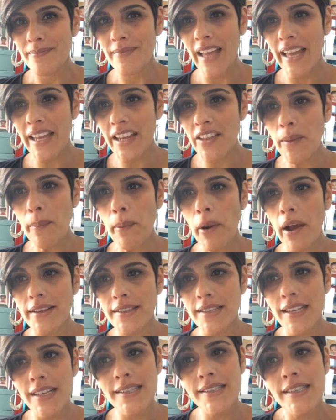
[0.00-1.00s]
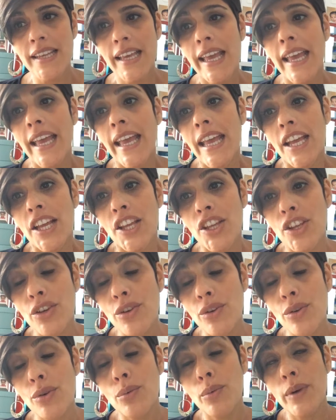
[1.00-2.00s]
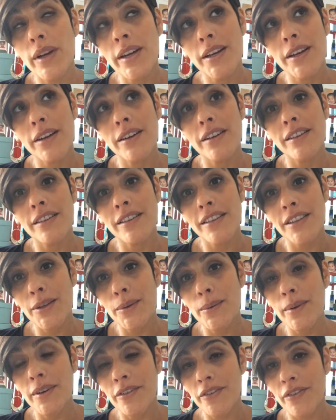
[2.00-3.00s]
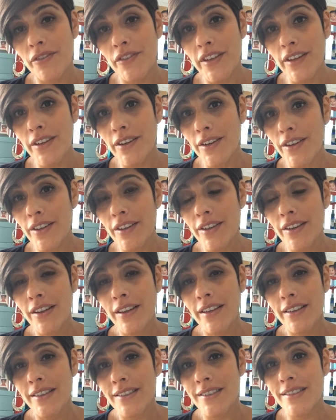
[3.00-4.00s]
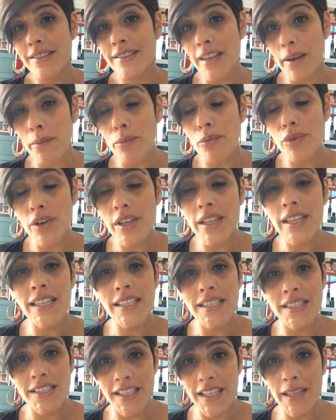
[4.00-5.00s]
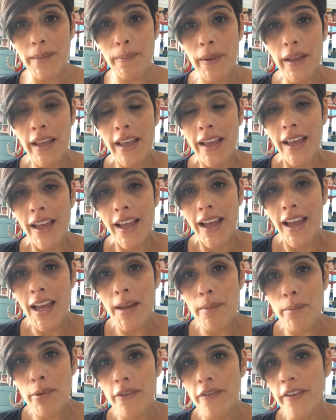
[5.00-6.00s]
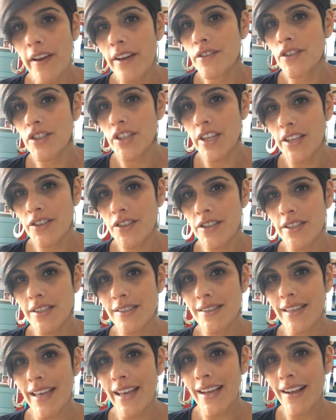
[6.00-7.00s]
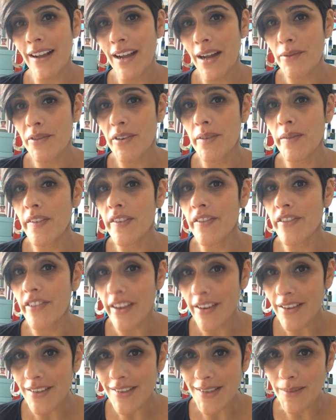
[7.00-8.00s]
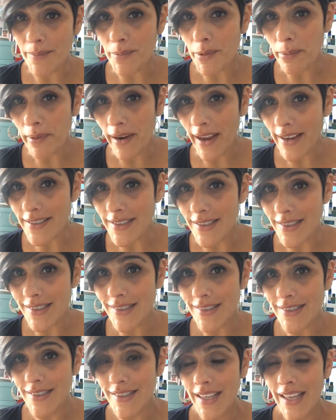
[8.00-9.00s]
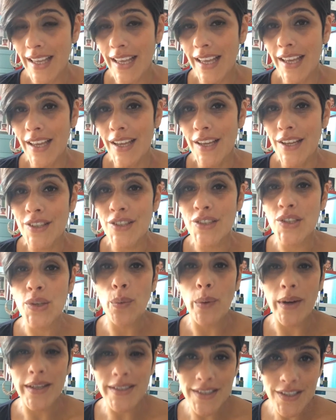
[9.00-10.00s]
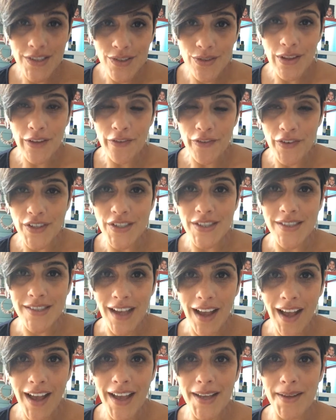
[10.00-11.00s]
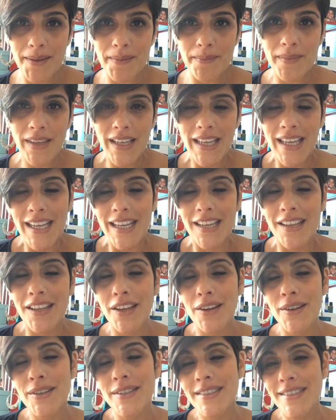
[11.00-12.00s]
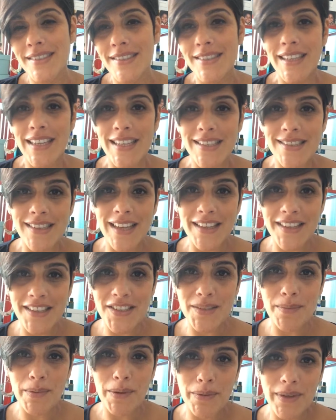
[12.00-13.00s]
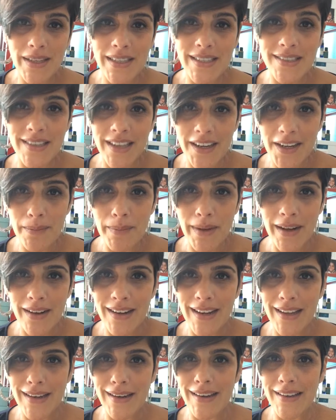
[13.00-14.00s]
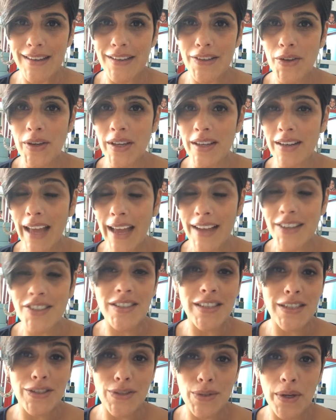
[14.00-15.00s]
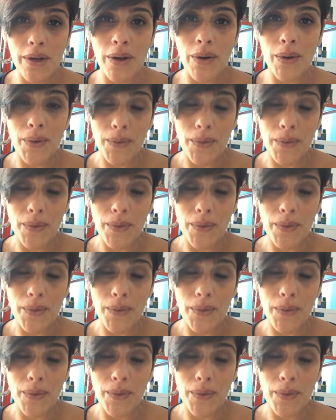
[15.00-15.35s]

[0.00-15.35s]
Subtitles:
And in the process, you will feel some really deep and profound changes that come from a very simple practice. So once you do the first time, it's nothing to be really scared about, and you can actually do it